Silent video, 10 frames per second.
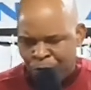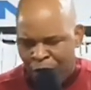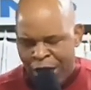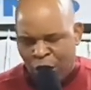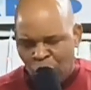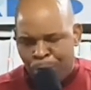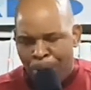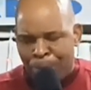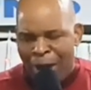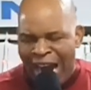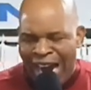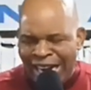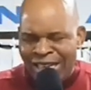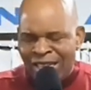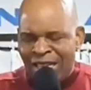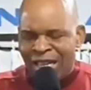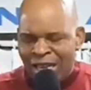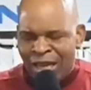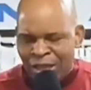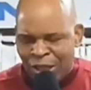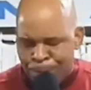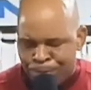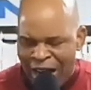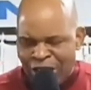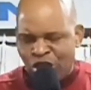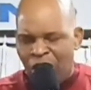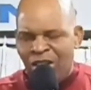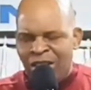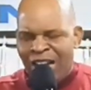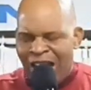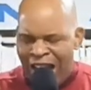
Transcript: It could be pain, depression,